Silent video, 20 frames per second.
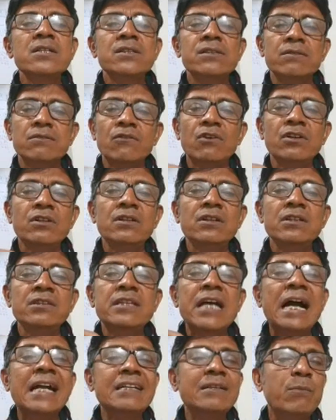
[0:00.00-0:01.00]
only
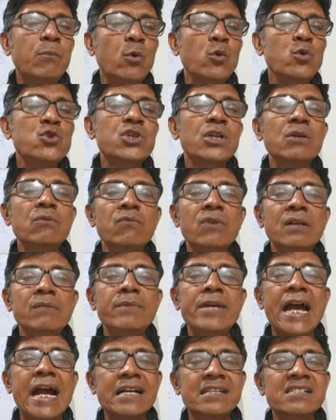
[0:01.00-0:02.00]
that portion will be
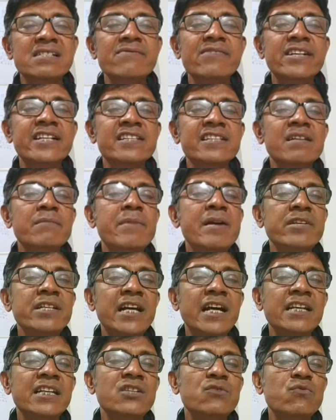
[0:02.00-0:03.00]
activated in the memory,
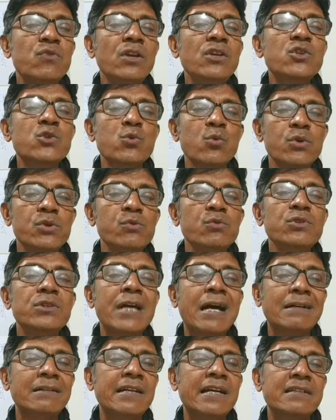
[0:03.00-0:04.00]
and it will show you
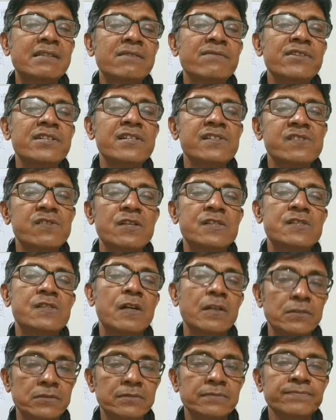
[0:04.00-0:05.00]
that activity's result.
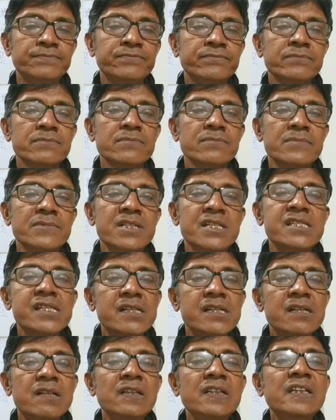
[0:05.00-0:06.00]
Is it
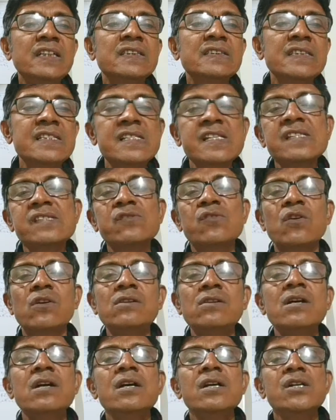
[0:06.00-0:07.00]
clear? This is called
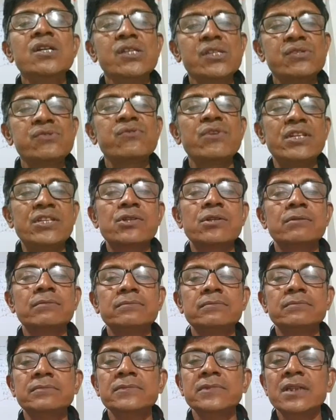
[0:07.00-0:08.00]
switch.
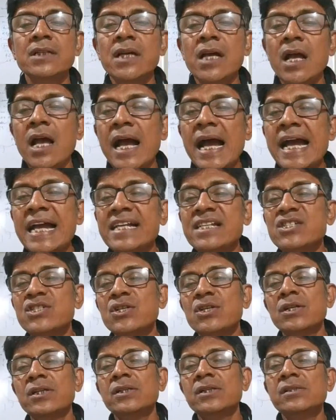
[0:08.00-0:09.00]
And
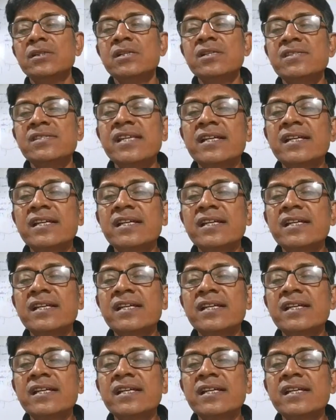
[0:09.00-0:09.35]
sir,